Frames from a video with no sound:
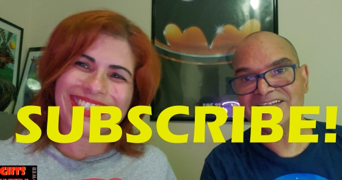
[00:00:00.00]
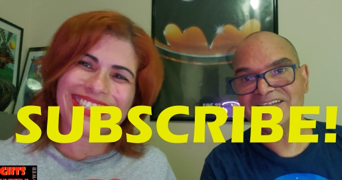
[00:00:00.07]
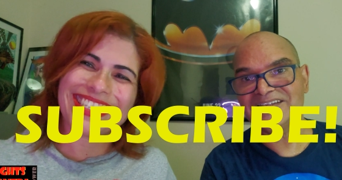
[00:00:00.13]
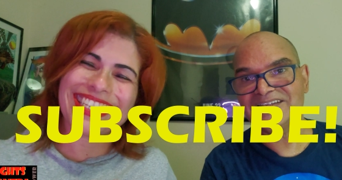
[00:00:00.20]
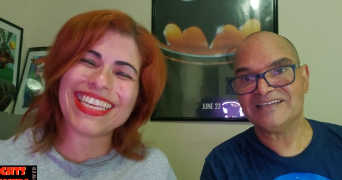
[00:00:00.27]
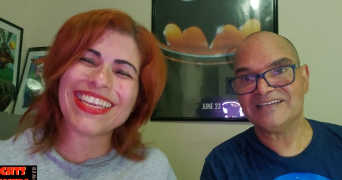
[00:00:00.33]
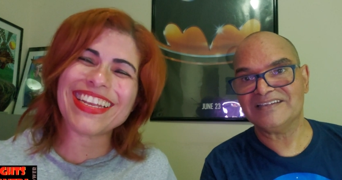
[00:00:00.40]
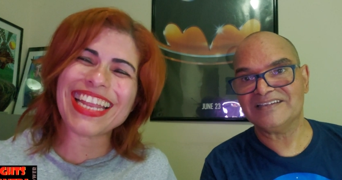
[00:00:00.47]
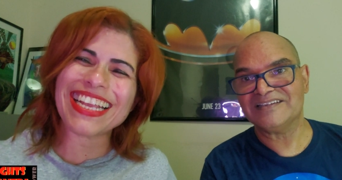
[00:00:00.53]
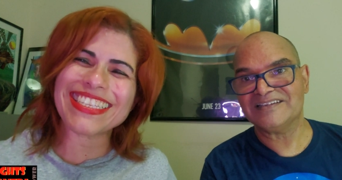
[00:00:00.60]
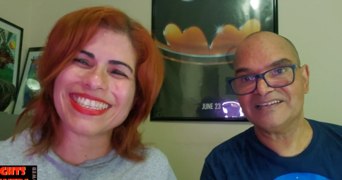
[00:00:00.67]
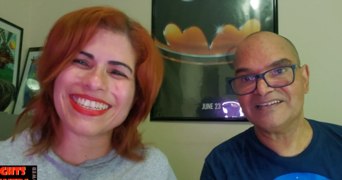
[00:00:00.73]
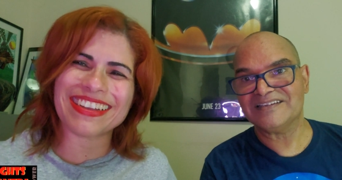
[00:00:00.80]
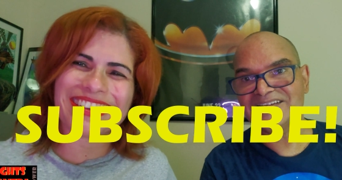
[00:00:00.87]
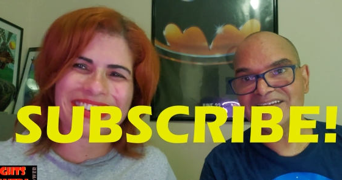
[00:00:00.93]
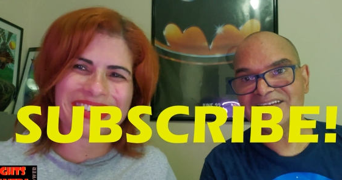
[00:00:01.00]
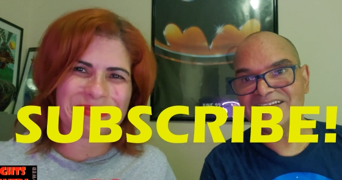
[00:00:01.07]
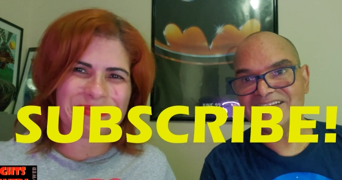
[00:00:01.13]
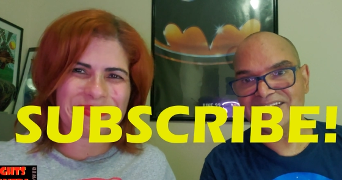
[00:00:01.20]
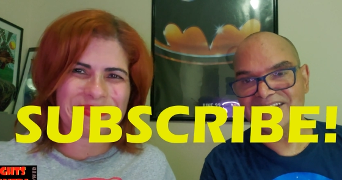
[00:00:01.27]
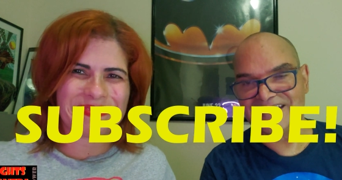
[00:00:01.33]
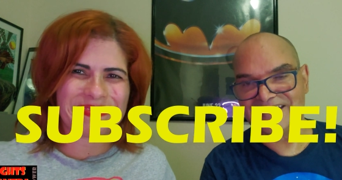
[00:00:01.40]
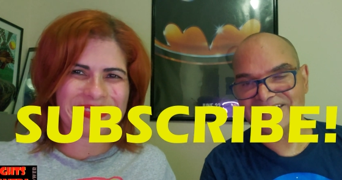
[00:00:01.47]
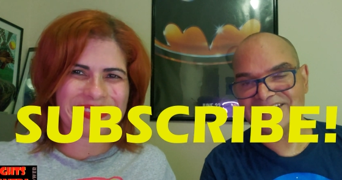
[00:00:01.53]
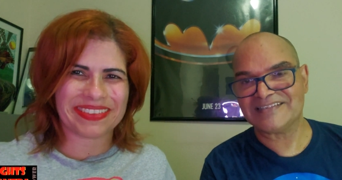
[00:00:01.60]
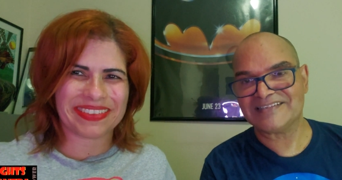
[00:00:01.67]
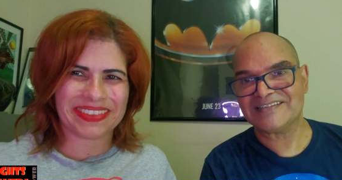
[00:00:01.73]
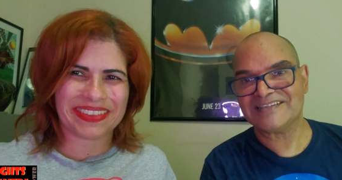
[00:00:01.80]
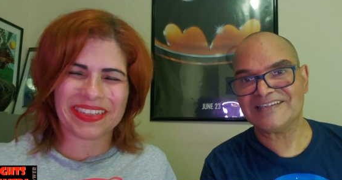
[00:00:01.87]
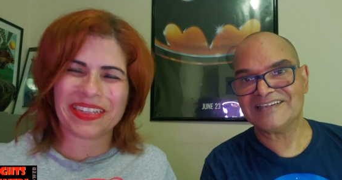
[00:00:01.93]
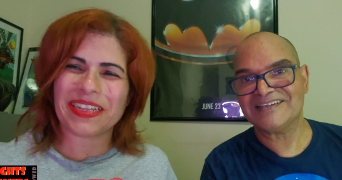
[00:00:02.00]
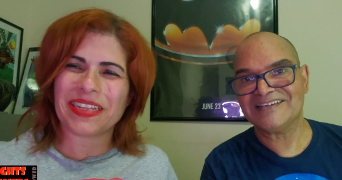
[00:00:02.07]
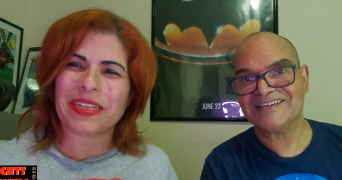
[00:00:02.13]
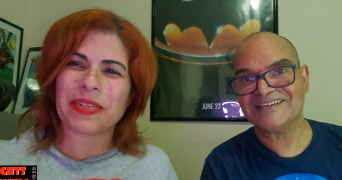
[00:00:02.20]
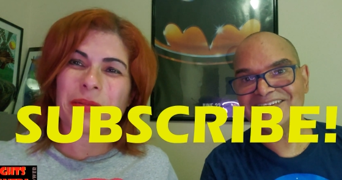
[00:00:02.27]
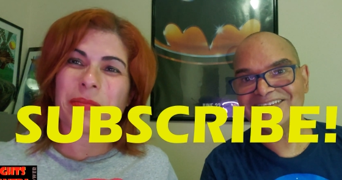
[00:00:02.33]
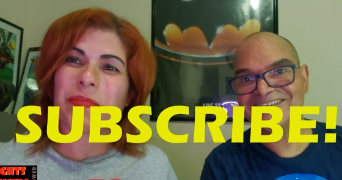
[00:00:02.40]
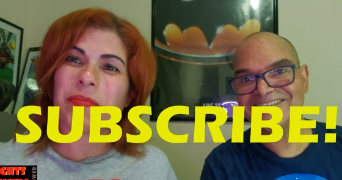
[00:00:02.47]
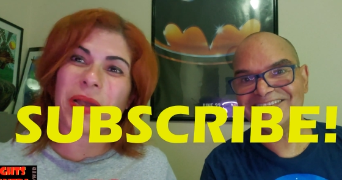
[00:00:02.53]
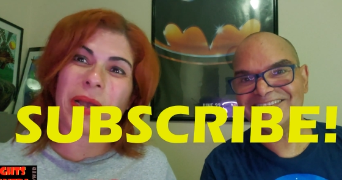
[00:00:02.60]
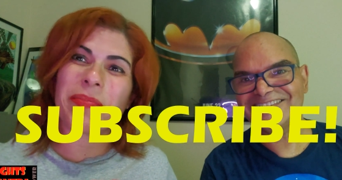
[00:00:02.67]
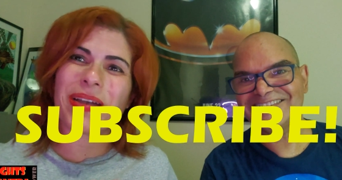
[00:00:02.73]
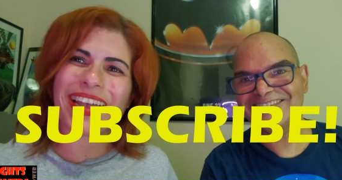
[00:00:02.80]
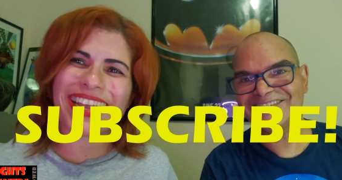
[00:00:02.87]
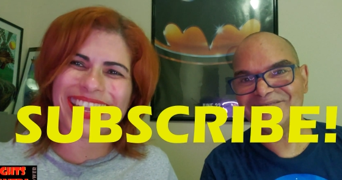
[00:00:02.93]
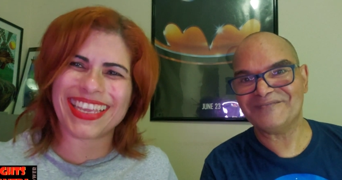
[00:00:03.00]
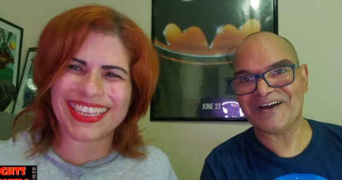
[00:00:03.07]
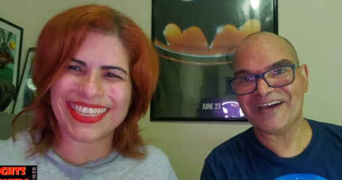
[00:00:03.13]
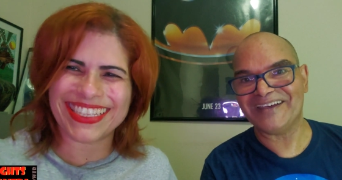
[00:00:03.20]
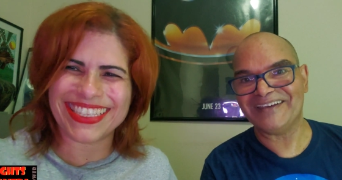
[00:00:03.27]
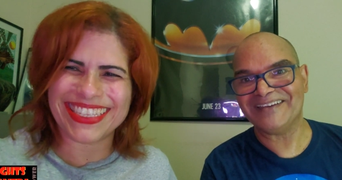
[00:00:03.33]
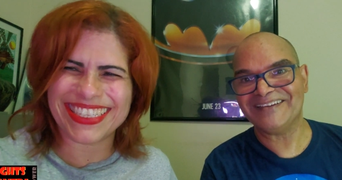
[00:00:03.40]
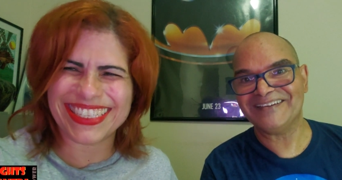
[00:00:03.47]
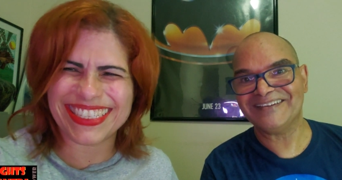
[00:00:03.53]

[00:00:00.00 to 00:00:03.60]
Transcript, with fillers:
Speaker 1: See you next time. Yes. Bye-bye. Bye.